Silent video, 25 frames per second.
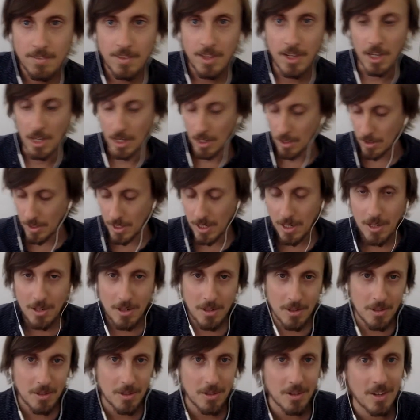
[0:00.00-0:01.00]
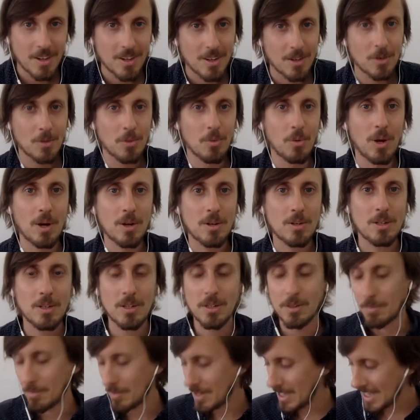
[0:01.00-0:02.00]
Hello, hello.
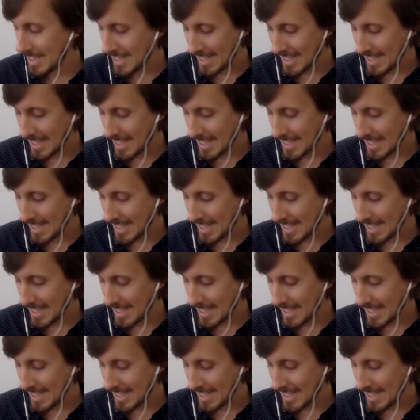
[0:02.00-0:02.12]
Welcome.